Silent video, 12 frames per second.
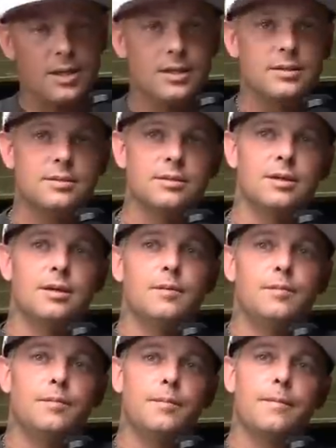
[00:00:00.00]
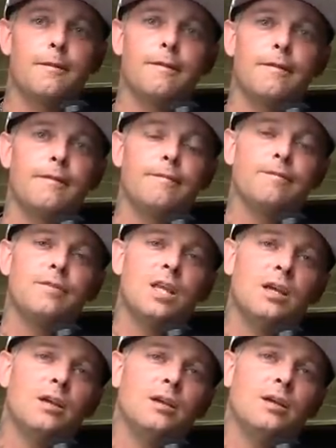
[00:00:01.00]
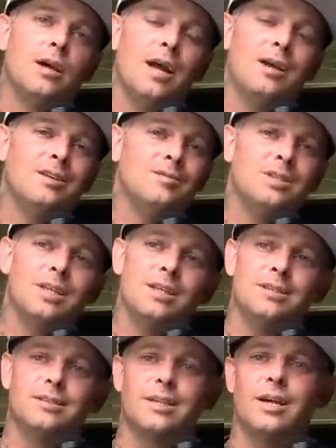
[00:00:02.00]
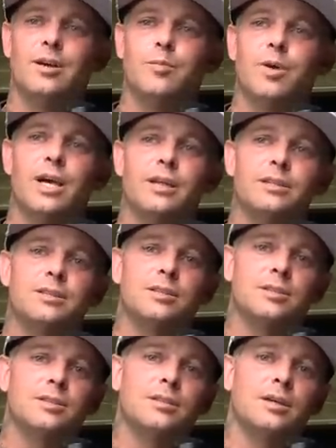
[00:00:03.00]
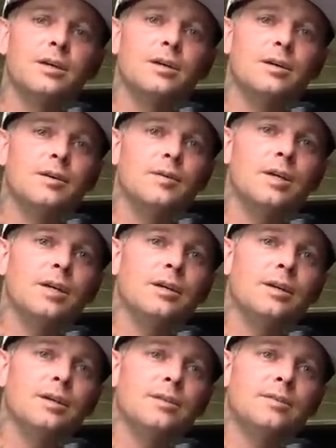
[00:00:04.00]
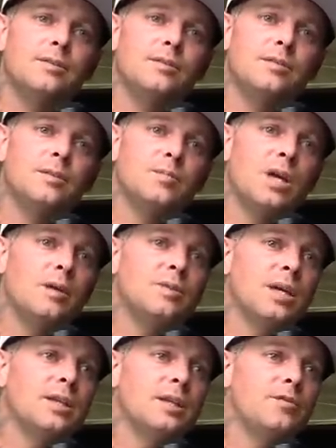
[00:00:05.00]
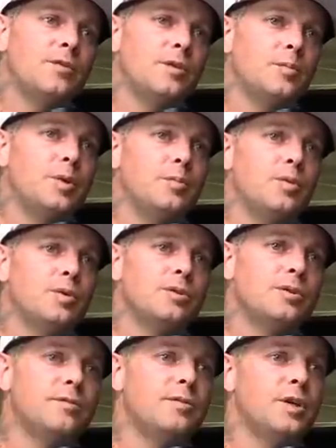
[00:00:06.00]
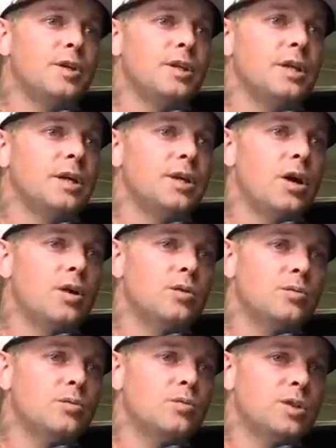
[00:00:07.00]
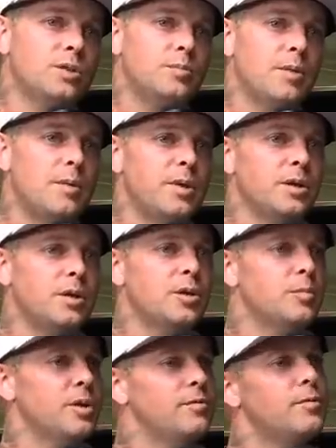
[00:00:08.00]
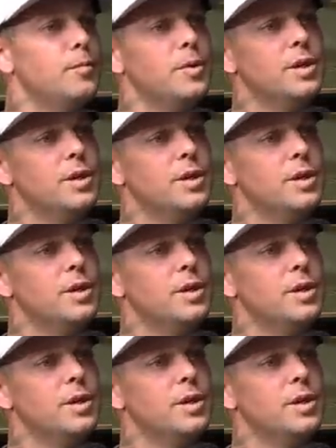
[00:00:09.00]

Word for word: it's. Um, I don't even think it's scary, man. It's just uh, it's sometimes I think for people it's the fear of the unknown, which maybe it could have been for me